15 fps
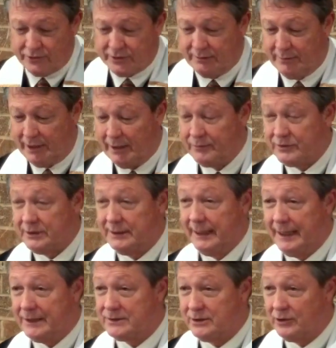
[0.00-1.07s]
and moms and
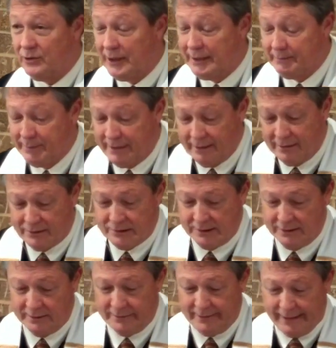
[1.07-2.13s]
dads and grandparents
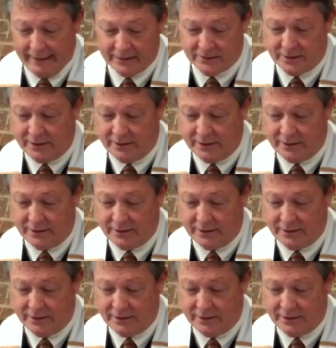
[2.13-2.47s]
and aunts